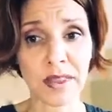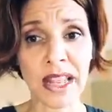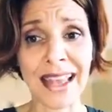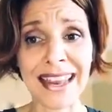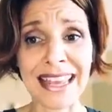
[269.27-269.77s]

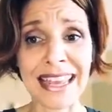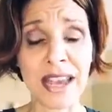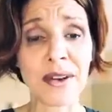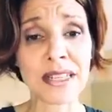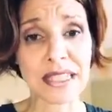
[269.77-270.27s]
And I
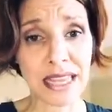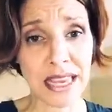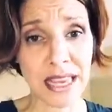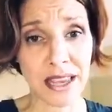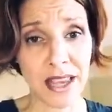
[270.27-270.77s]

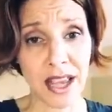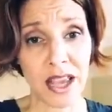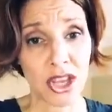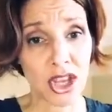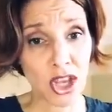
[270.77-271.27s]
guarantee
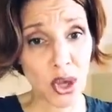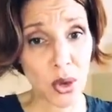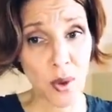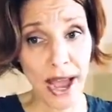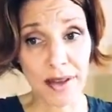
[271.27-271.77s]

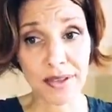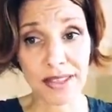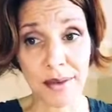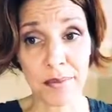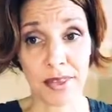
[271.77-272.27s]
you have
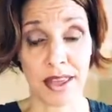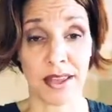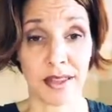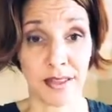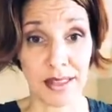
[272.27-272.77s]

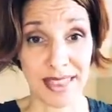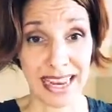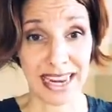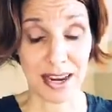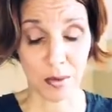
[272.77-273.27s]
something that they
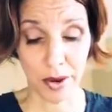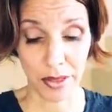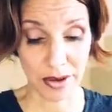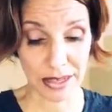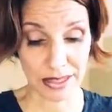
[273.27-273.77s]
need,
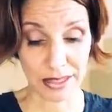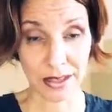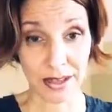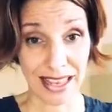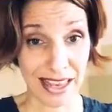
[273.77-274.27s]
whether it's
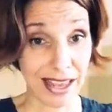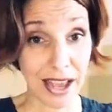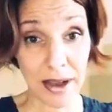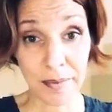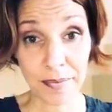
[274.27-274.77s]

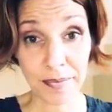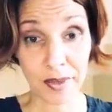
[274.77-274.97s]
income,